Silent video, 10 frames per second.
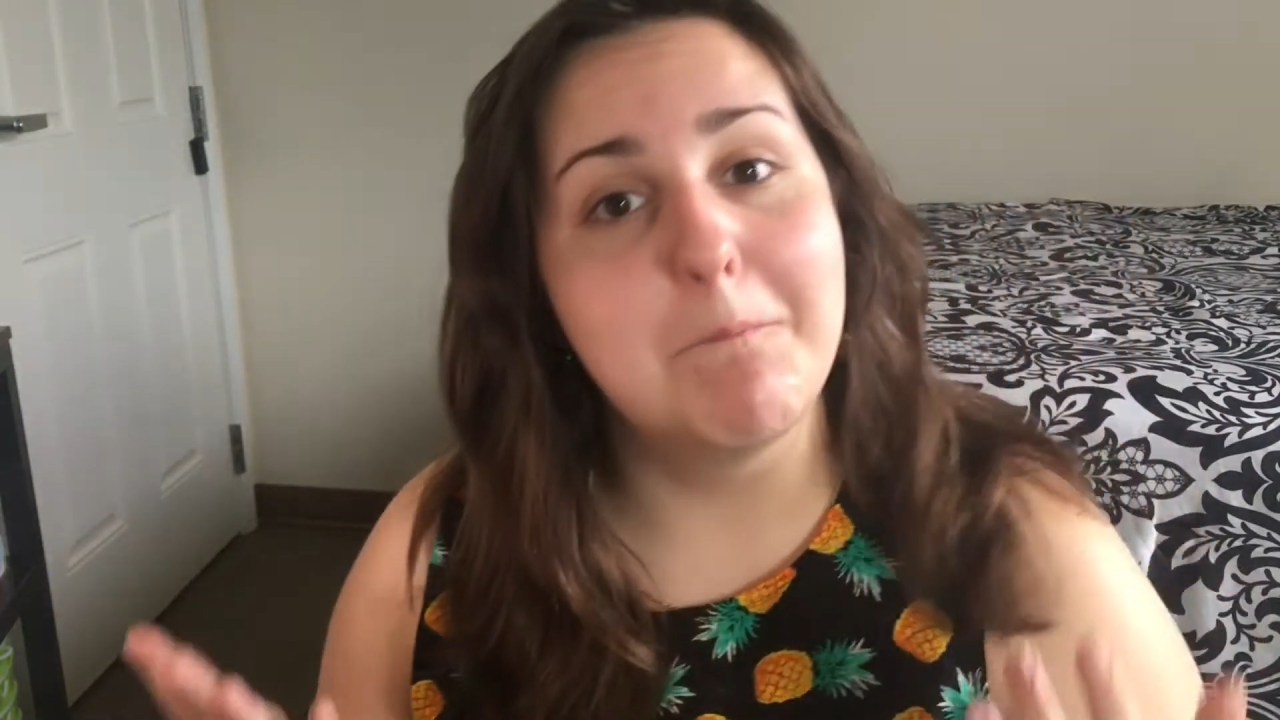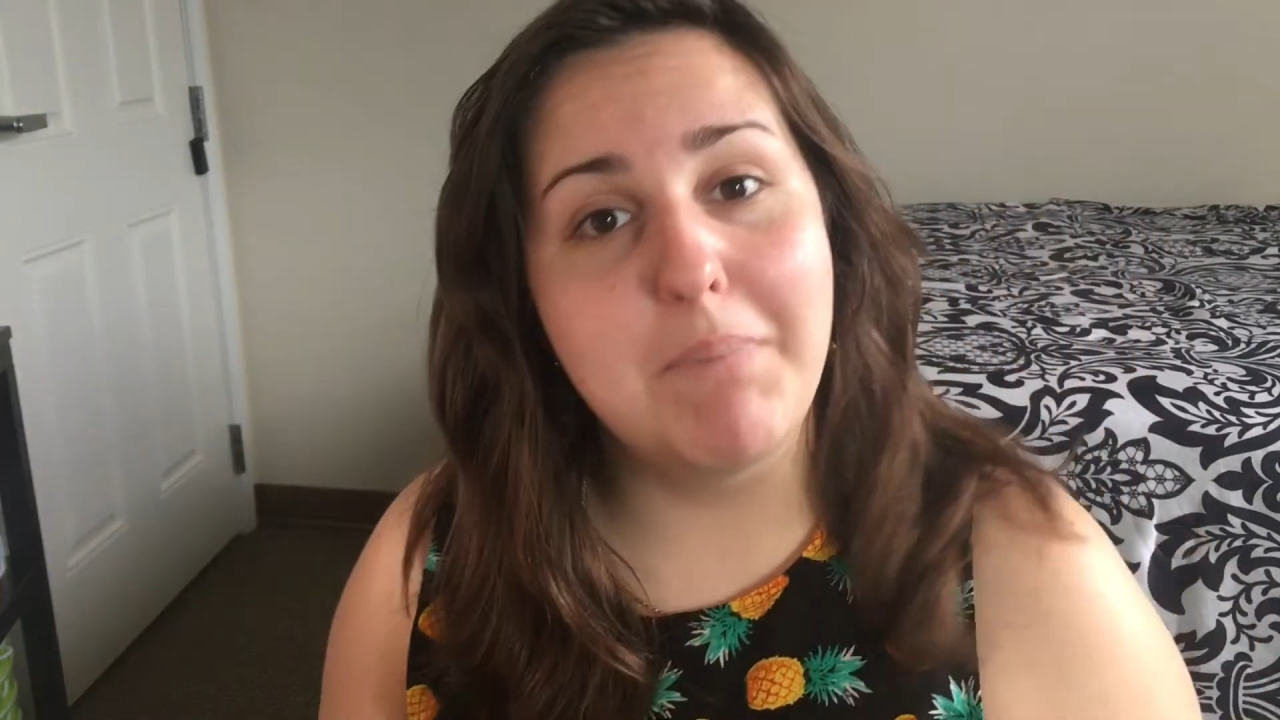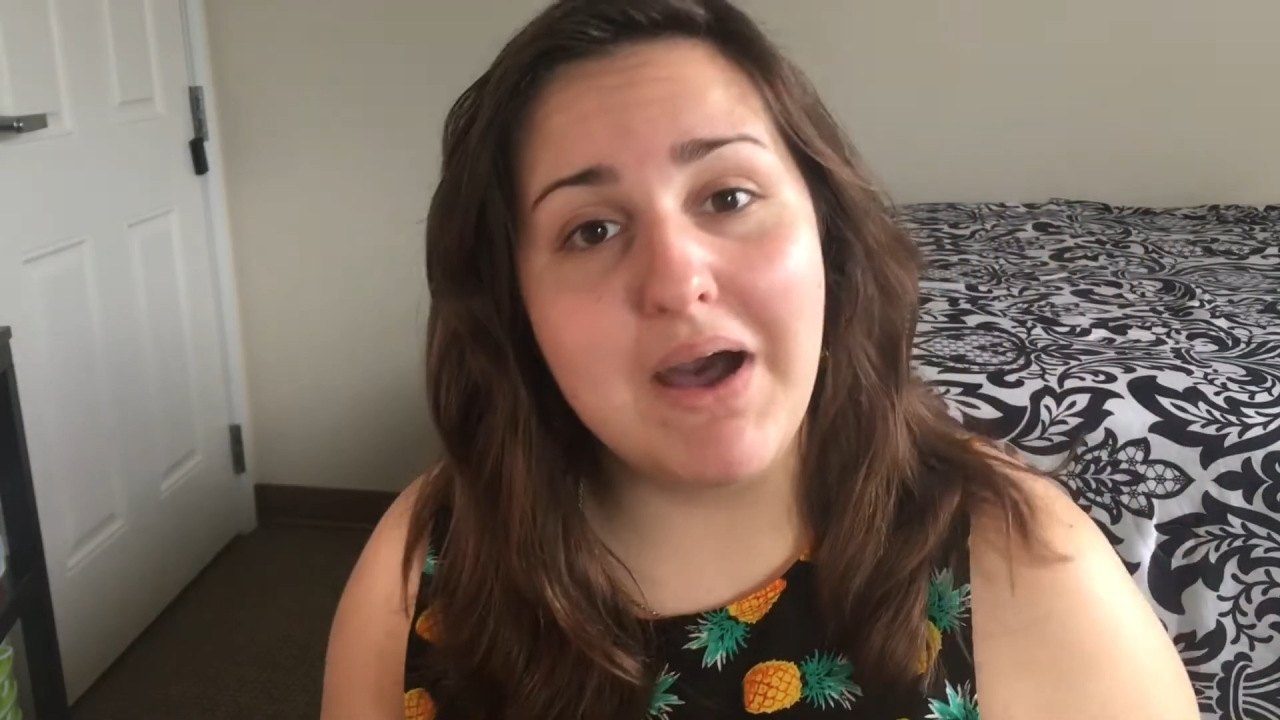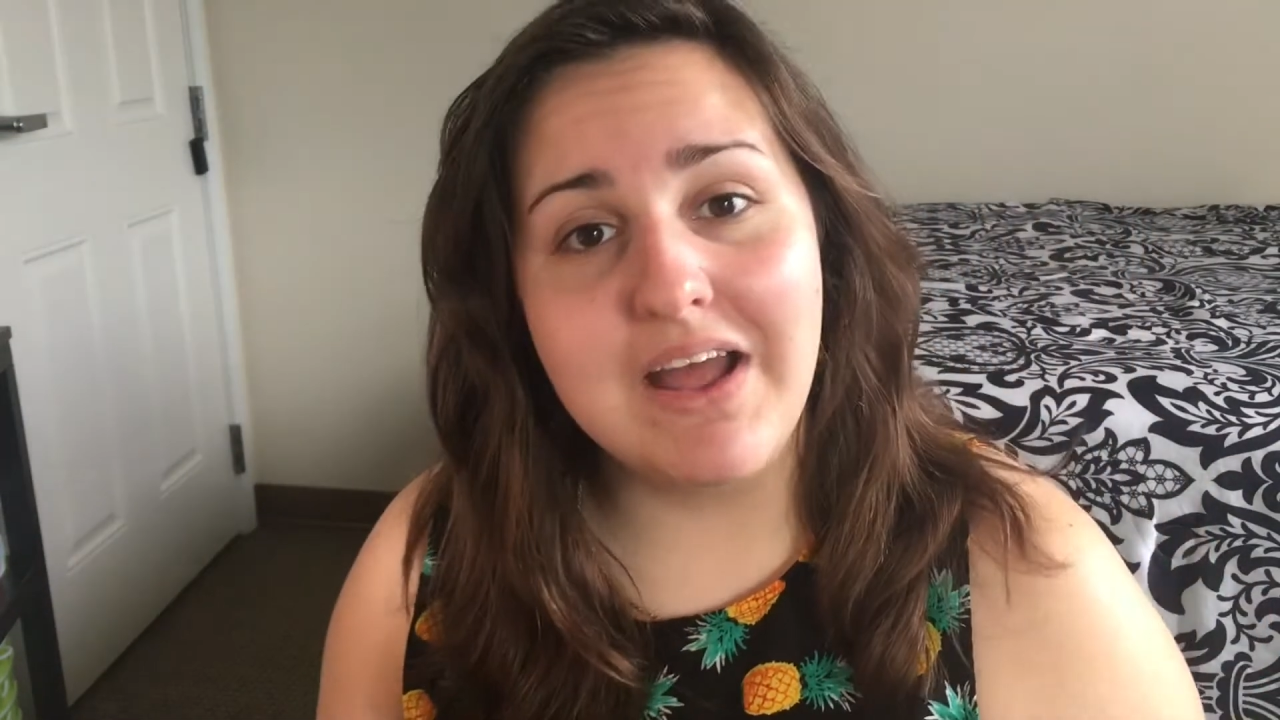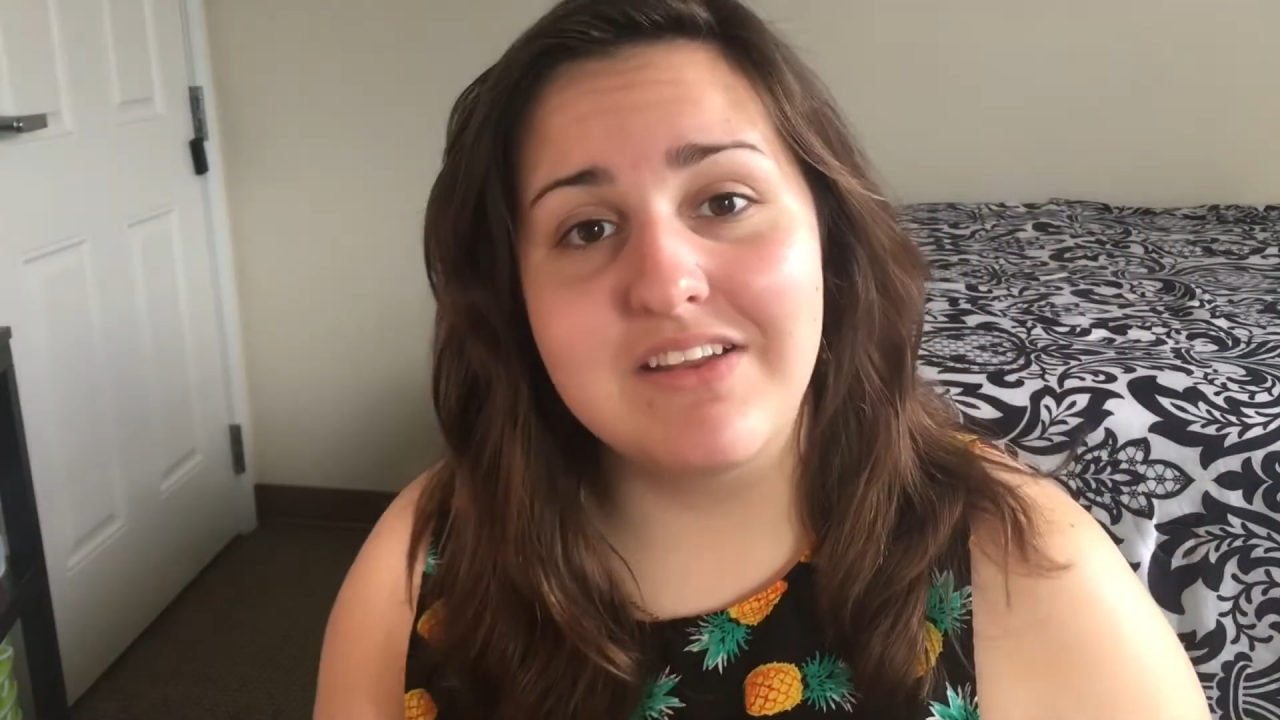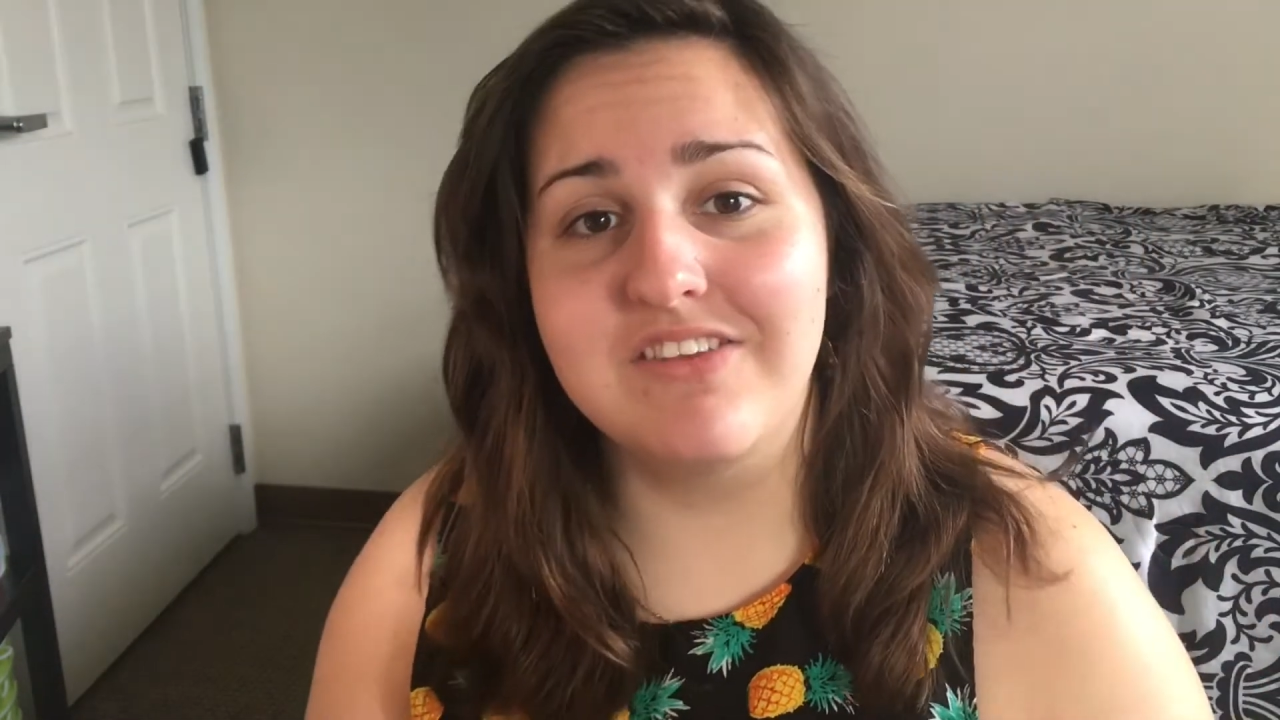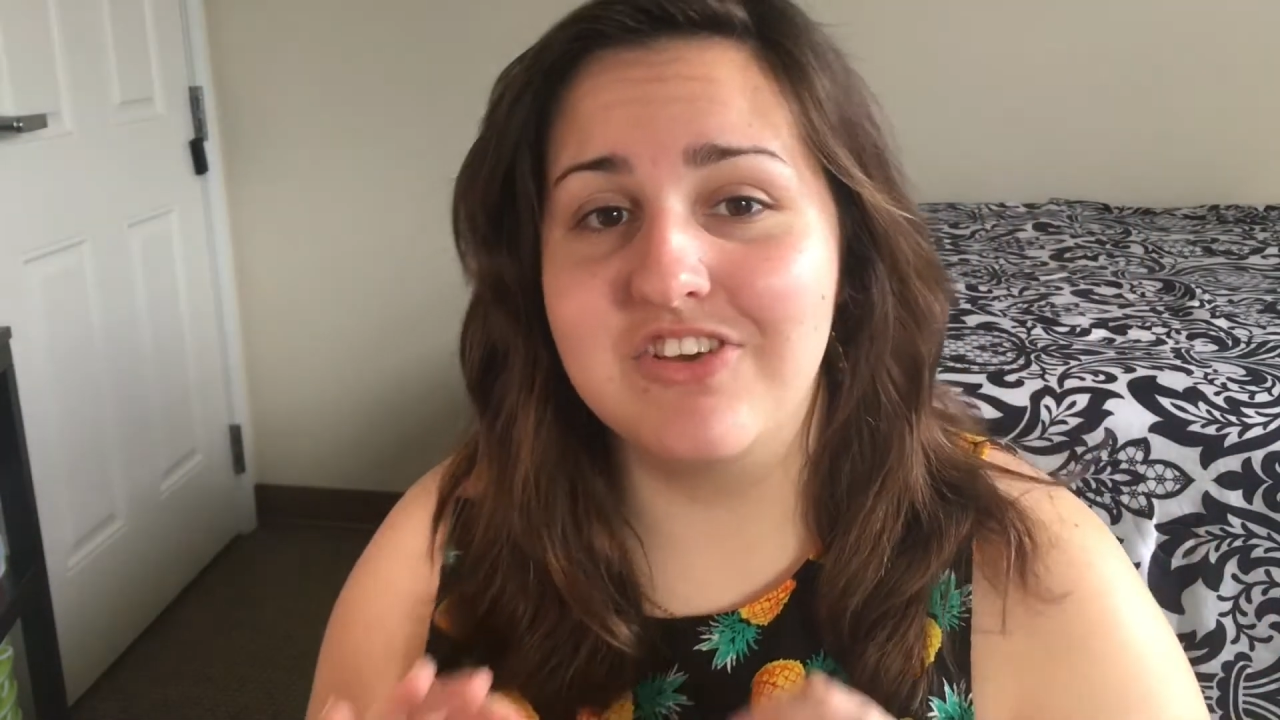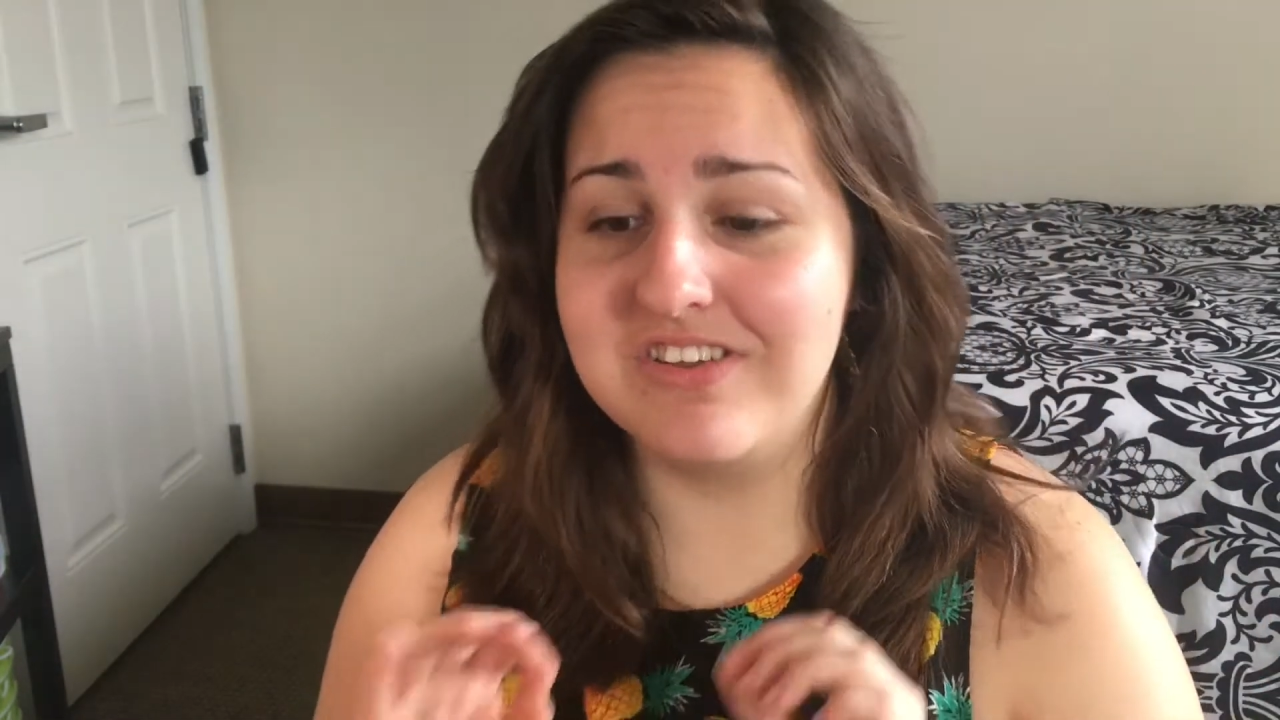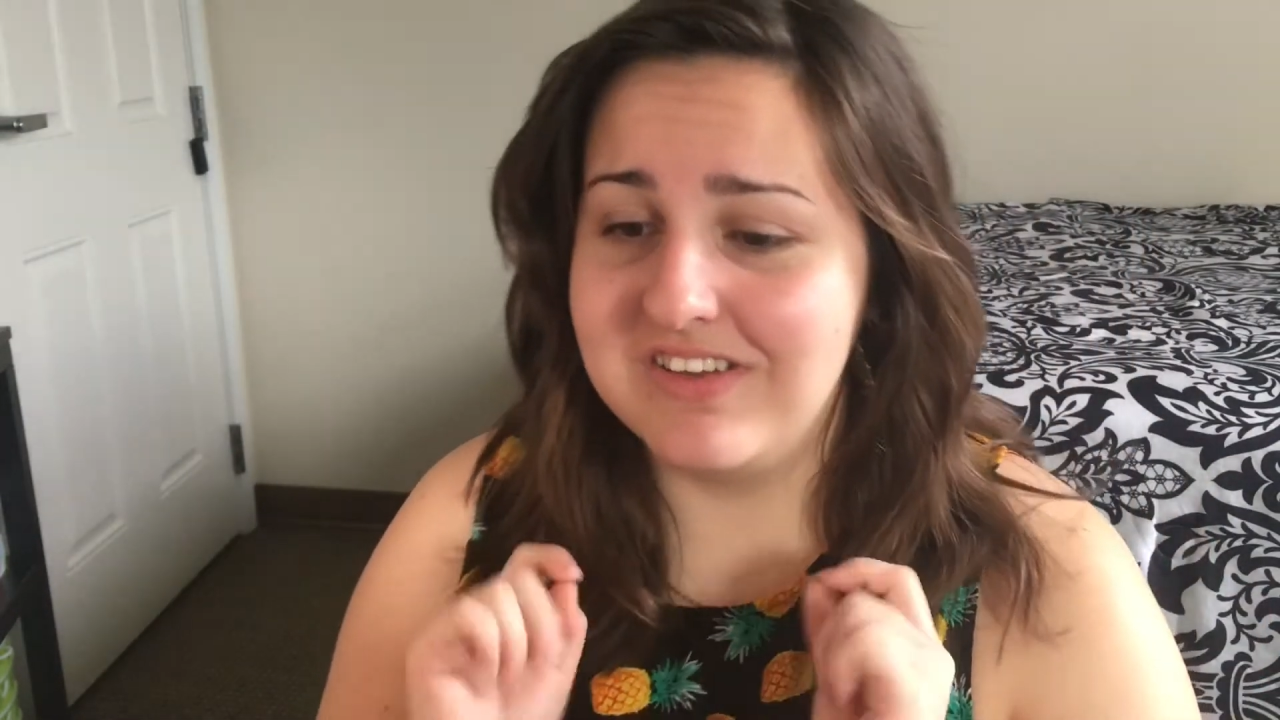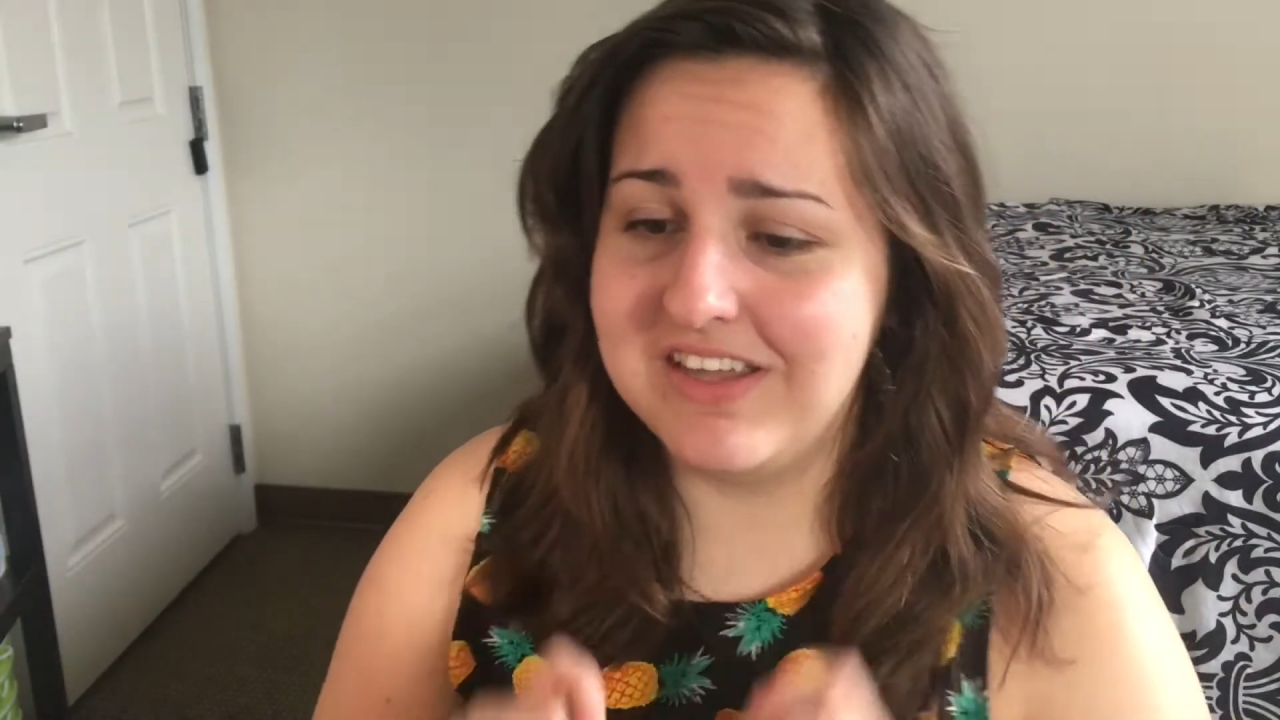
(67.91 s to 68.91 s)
But just